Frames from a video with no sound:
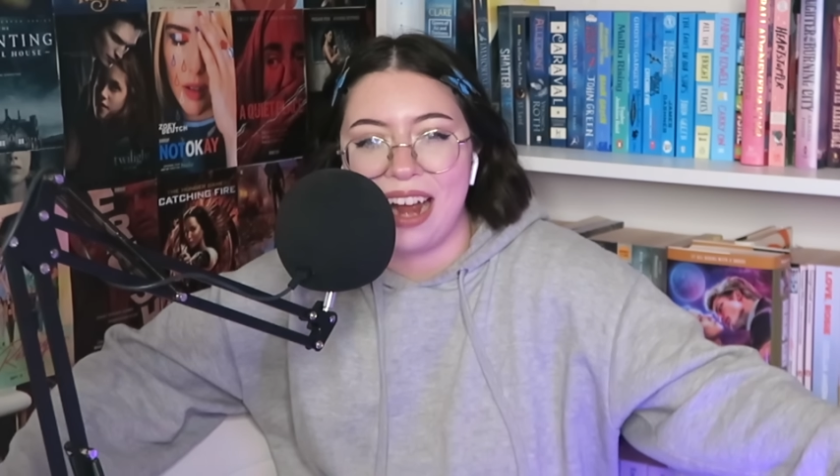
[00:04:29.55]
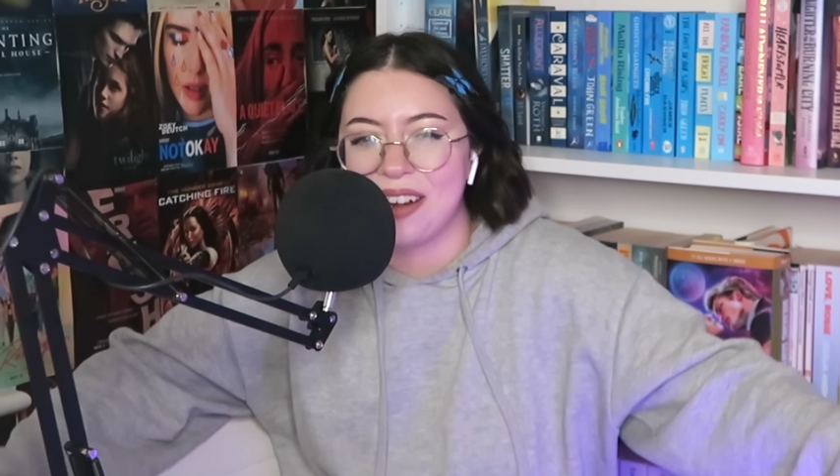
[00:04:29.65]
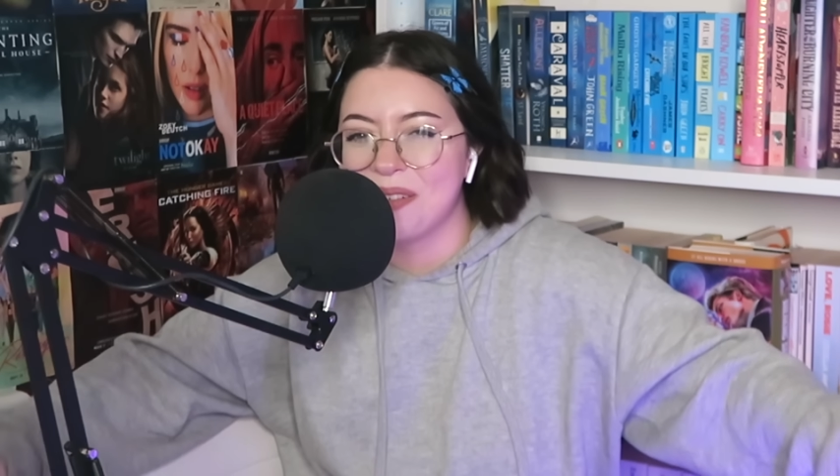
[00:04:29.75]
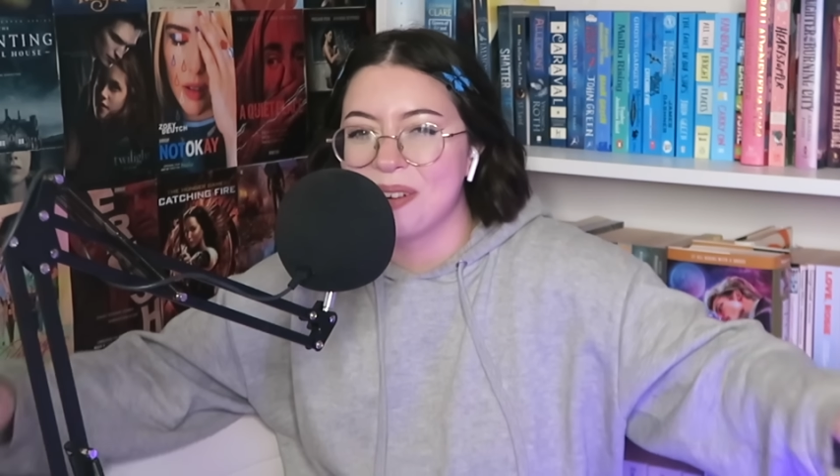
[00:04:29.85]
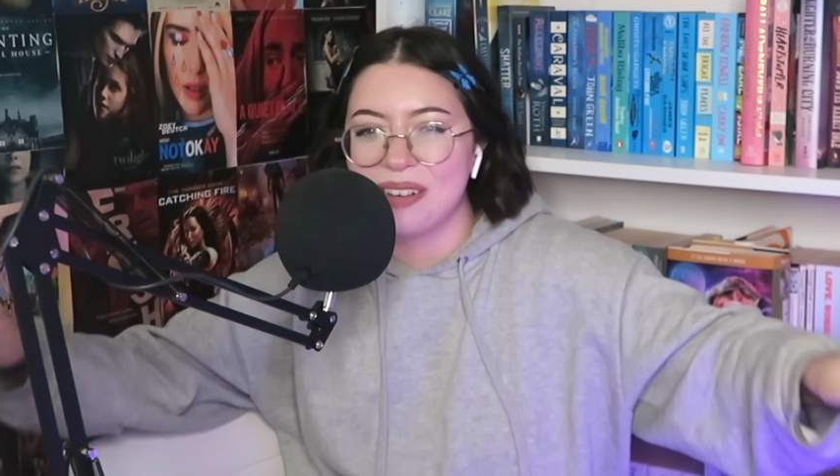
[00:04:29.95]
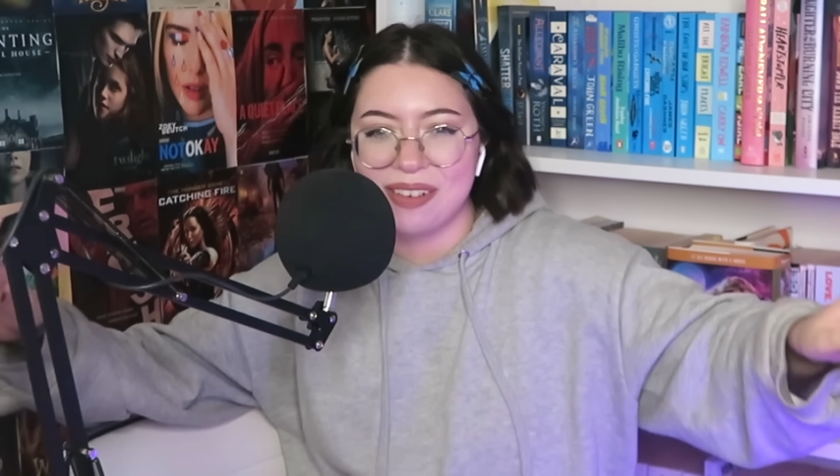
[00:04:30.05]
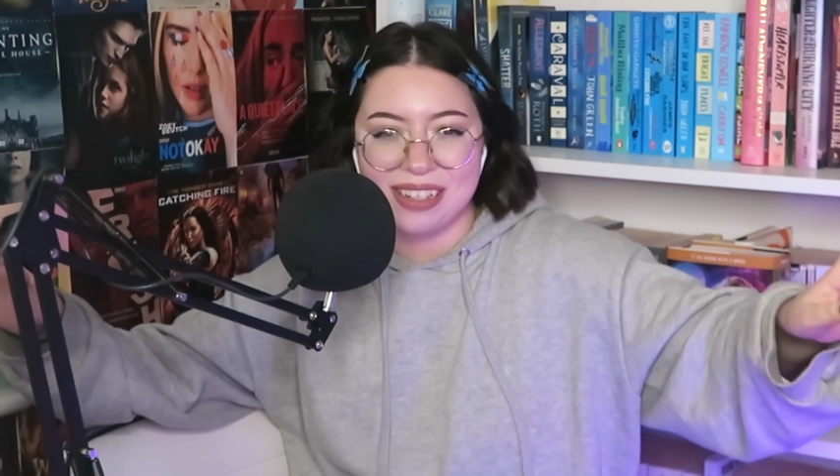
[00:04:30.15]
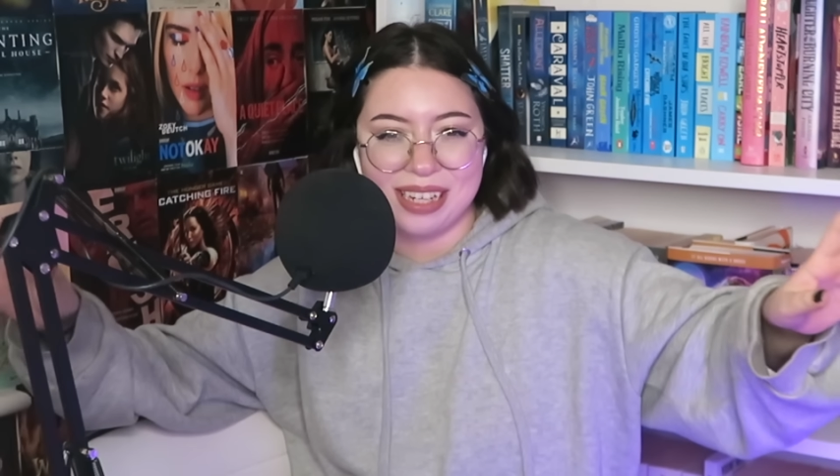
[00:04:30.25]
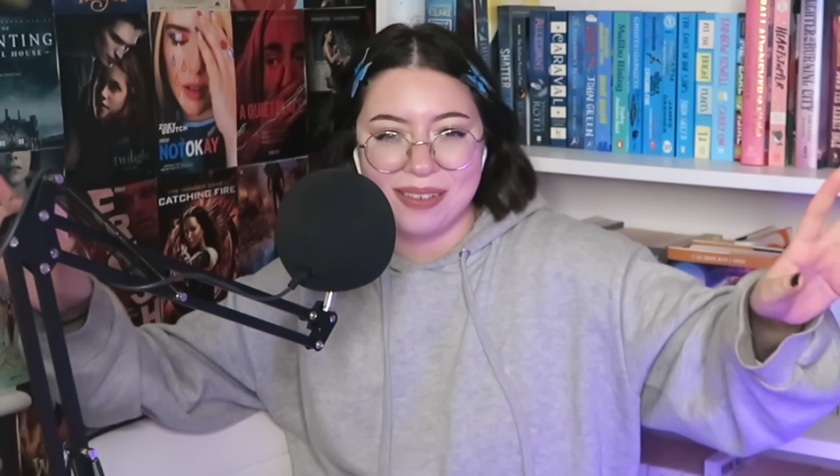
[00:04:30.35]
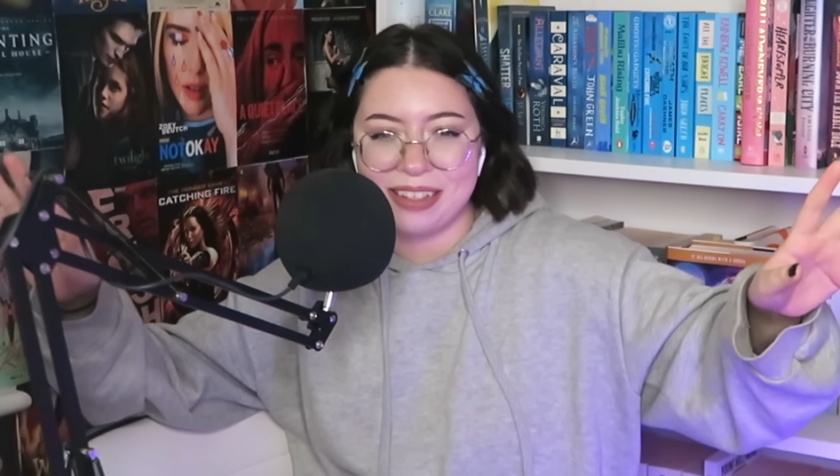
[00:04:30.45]
I don't know what it
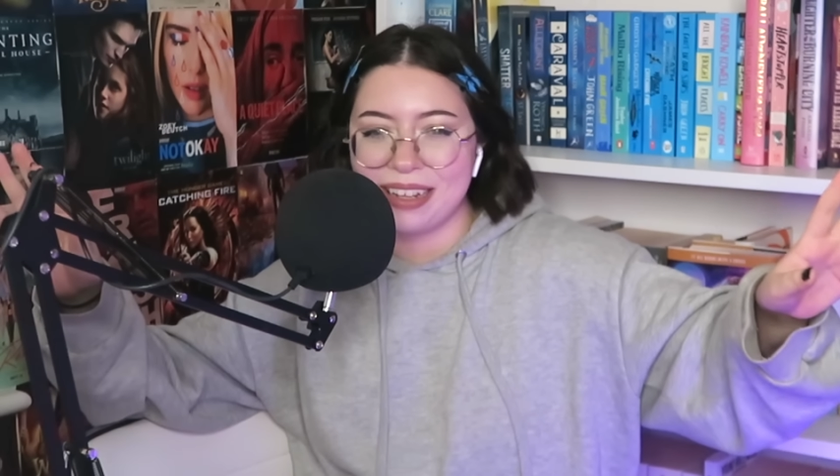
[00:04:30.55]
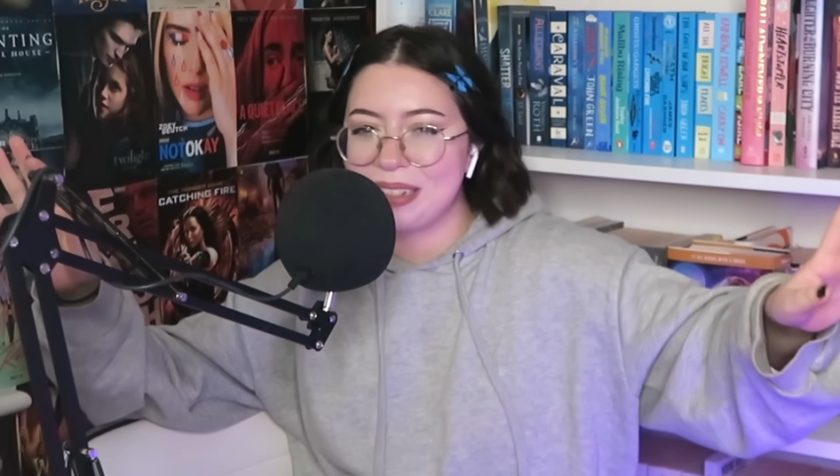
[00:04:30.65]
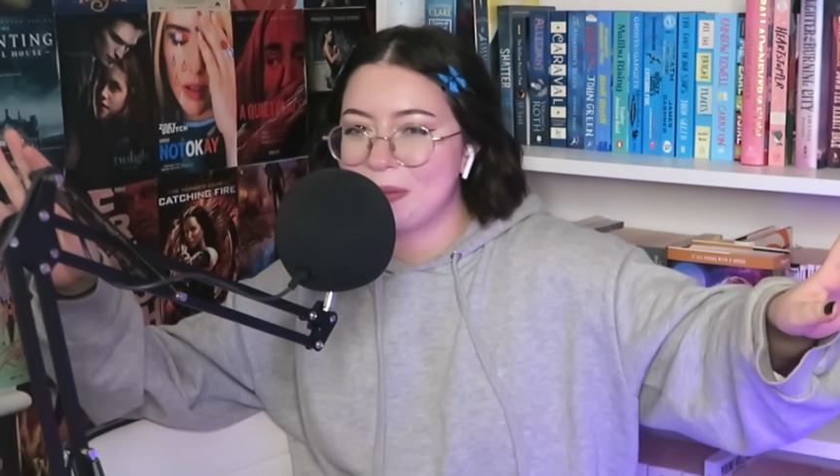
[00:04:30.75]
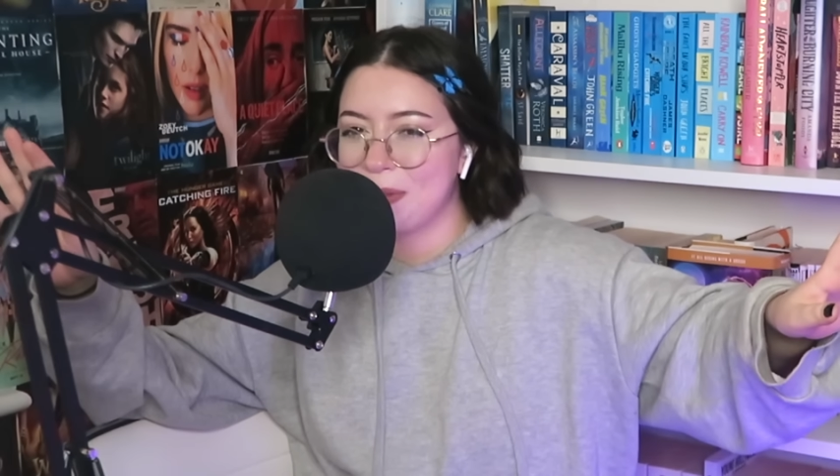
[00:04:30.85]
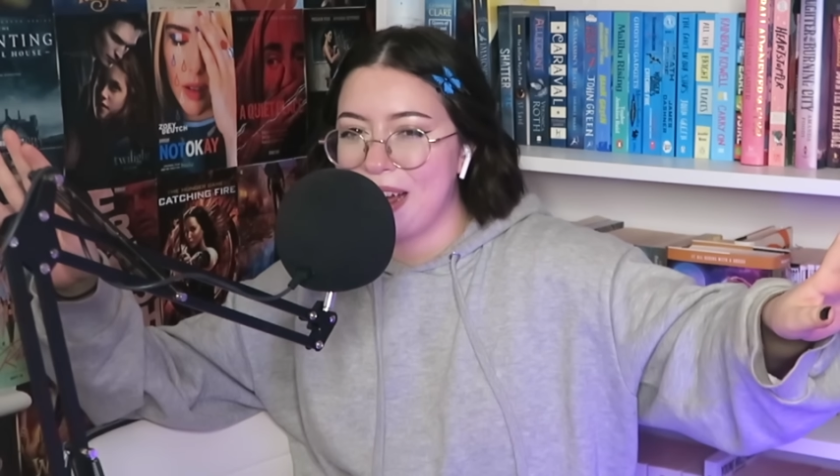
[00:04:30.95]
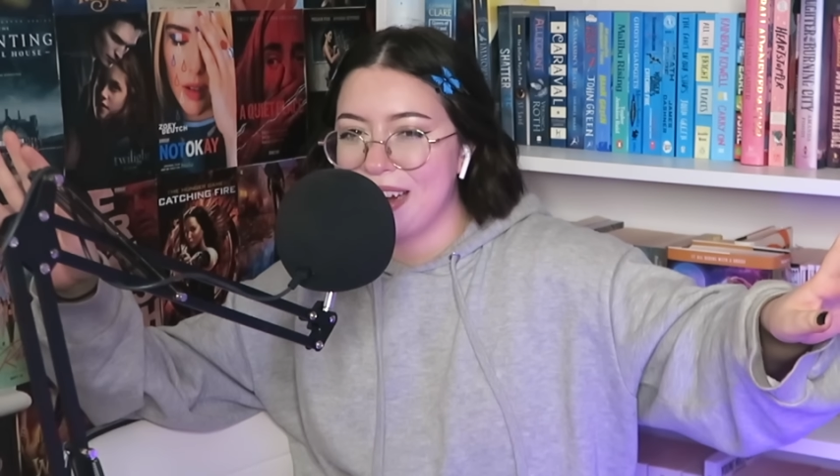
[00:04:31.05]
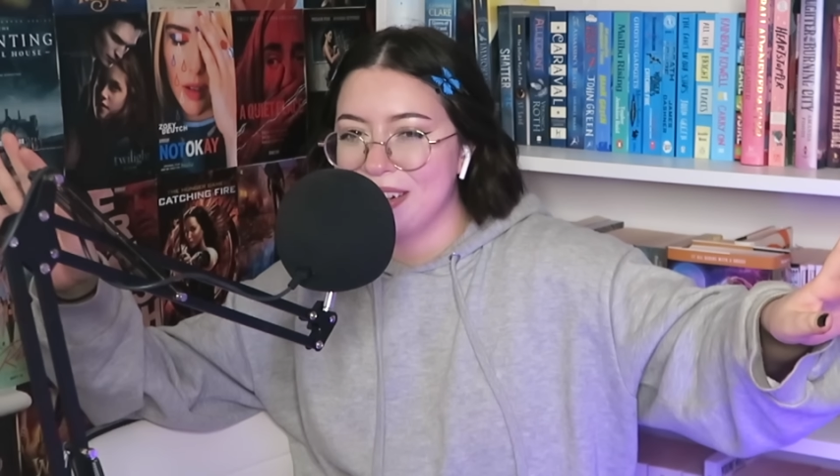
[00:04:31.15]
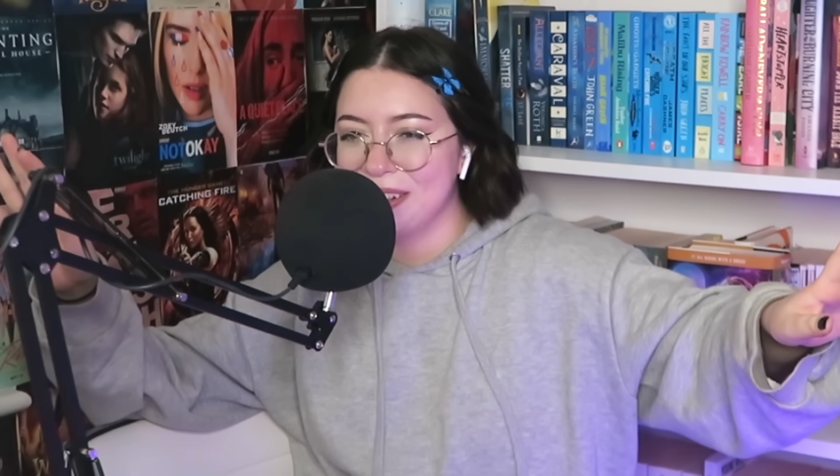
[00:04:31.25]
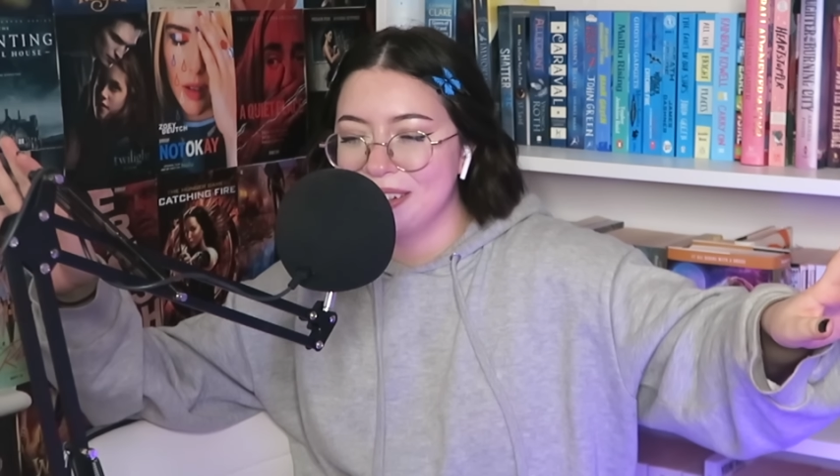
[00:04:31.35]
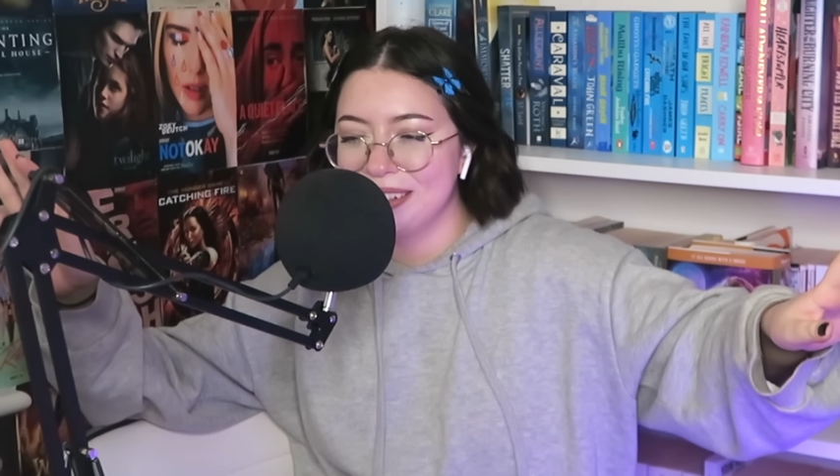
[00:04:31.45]
was. It was that
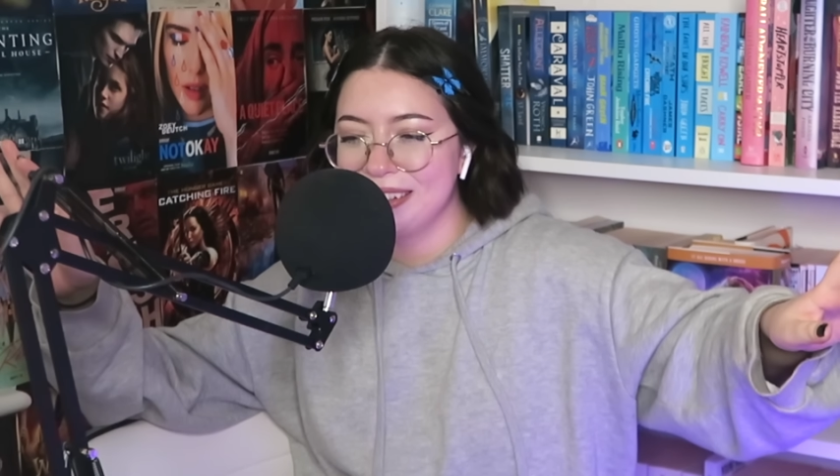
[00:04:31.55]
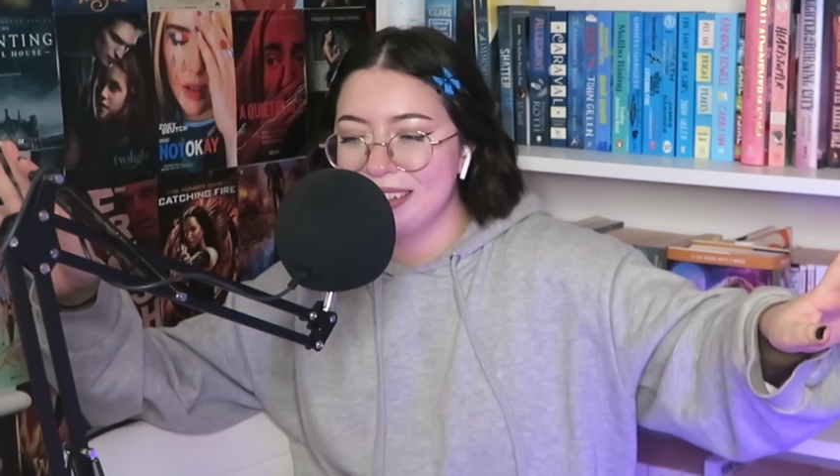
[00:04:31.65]
smile.